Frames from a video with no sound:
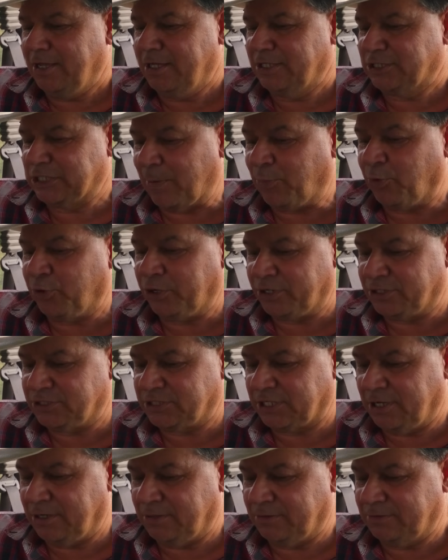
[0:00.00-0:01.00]
a couple years
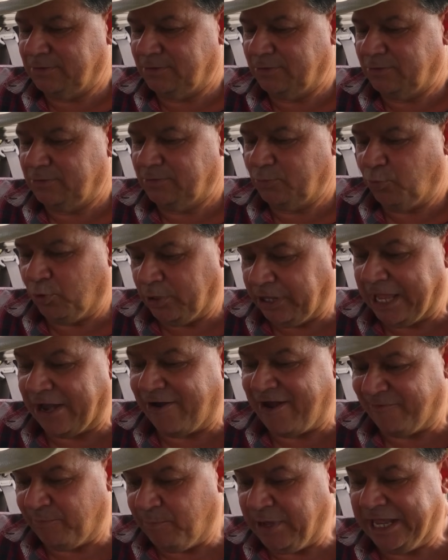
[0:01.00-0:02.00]
ago. We, they
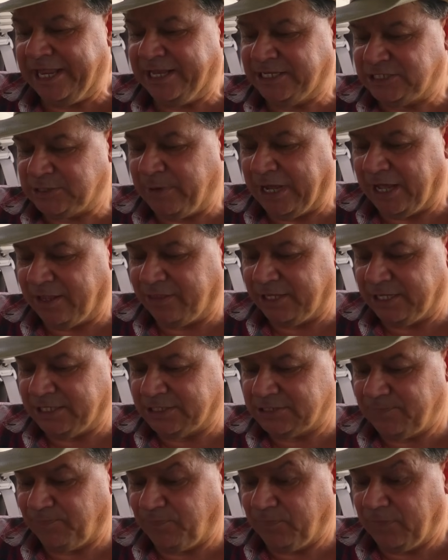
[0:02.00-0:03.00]
had meetings about
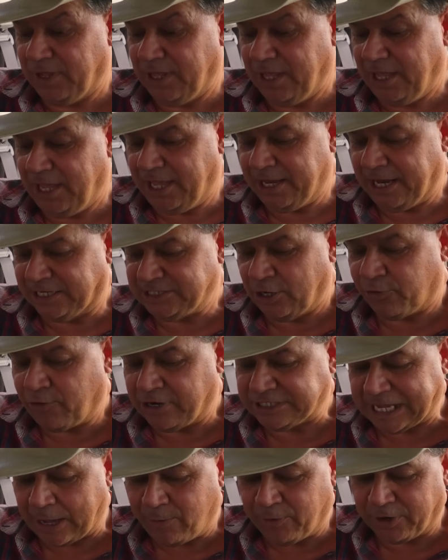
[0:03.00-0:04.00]
this. And I told her,
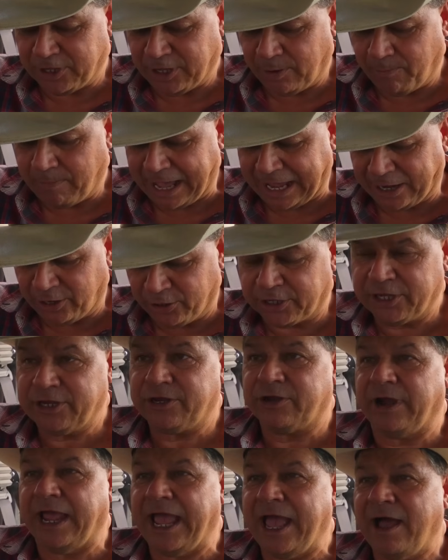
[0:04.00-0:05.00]
I said, I want to come by and look at
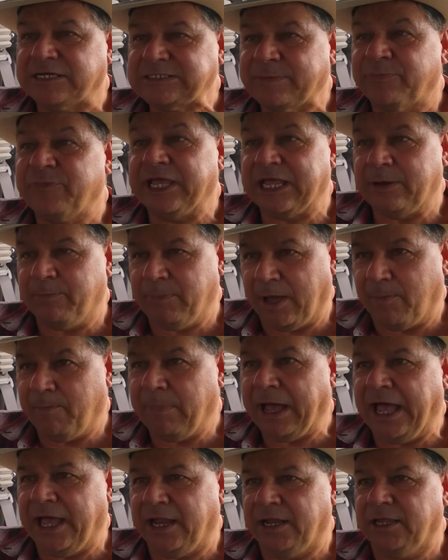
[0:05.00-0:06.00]
your house. I'm thinking about
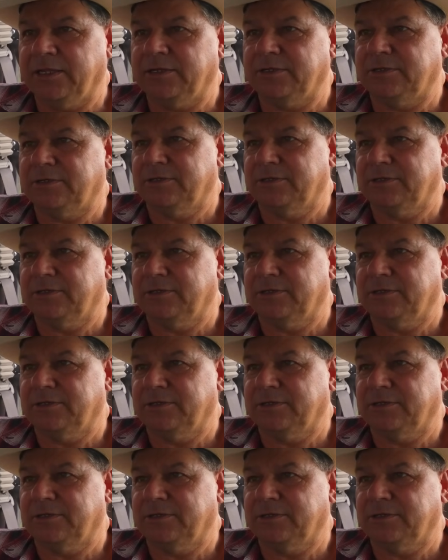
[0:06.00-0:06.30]
buying it.